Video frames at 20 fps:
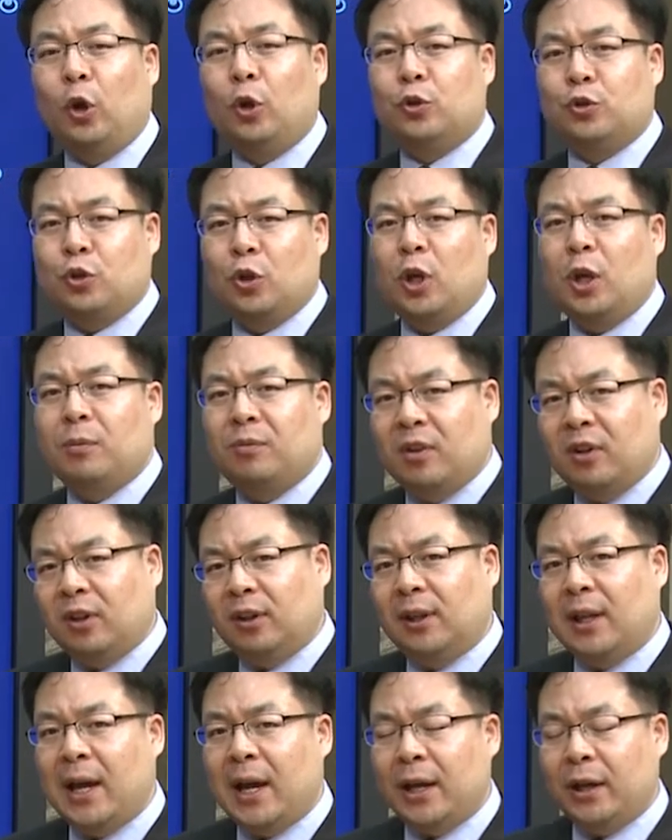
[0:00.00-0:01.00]
So if a
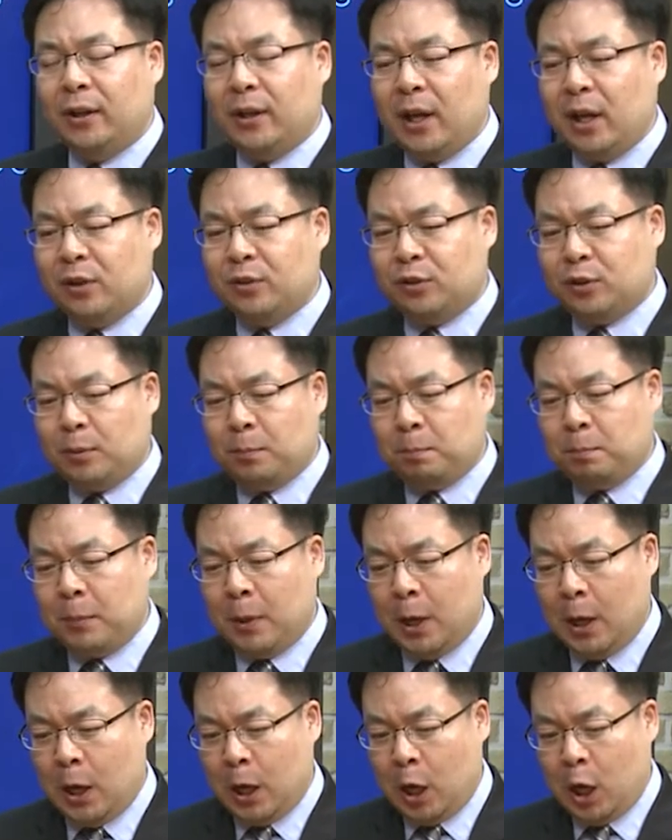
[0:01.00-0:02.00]
client has some
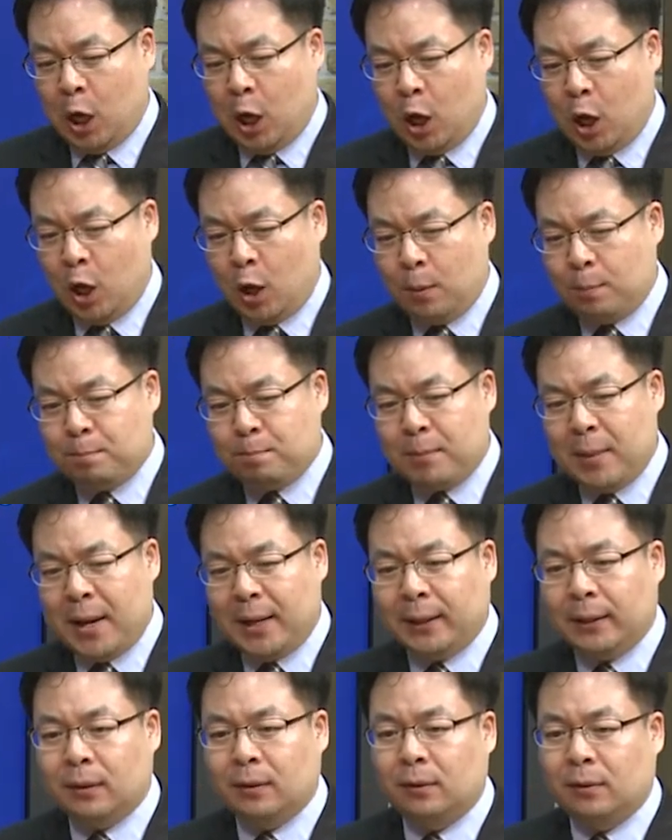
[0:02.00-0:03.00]

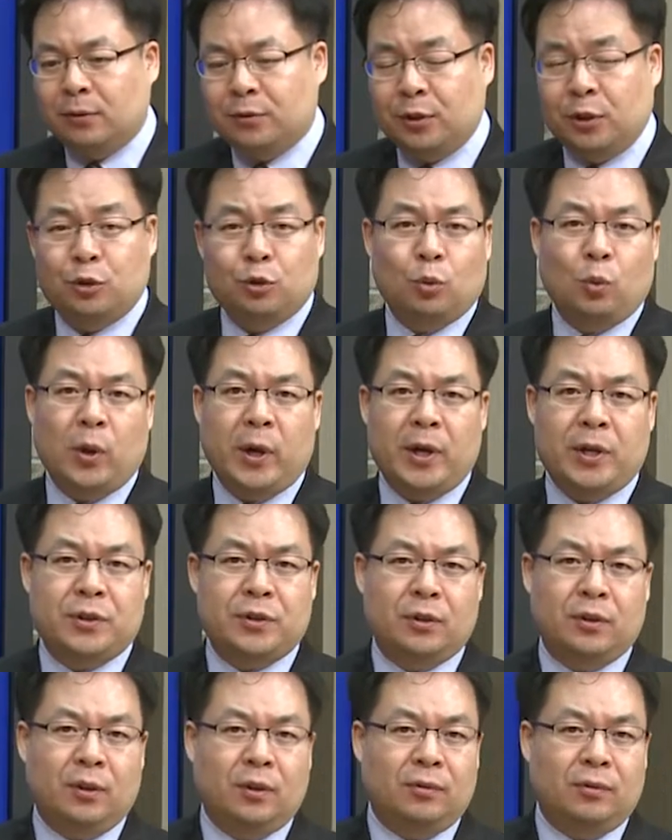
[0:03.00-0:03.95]
medical situation.